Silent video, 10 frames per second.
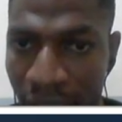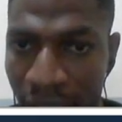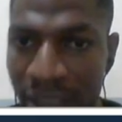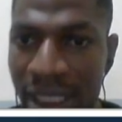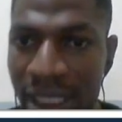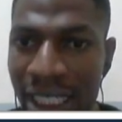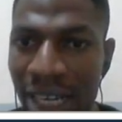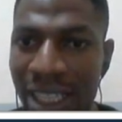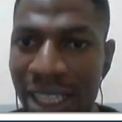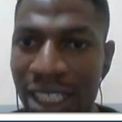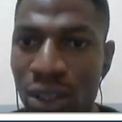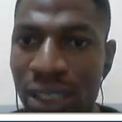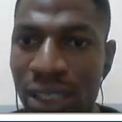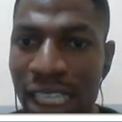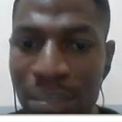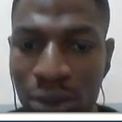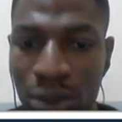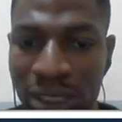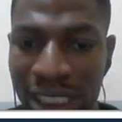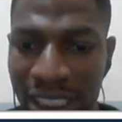right? Now, and he got
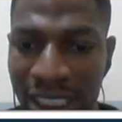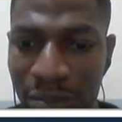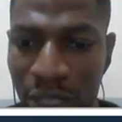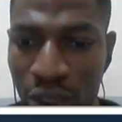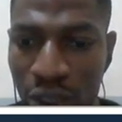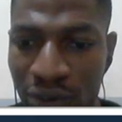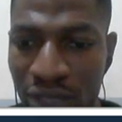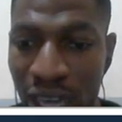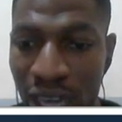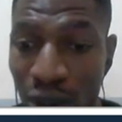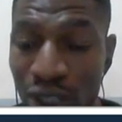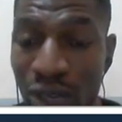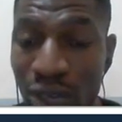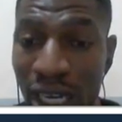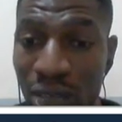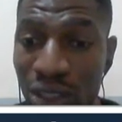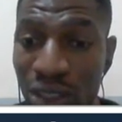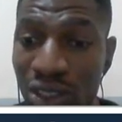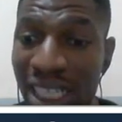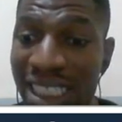3.6 billion views. According to our calculation,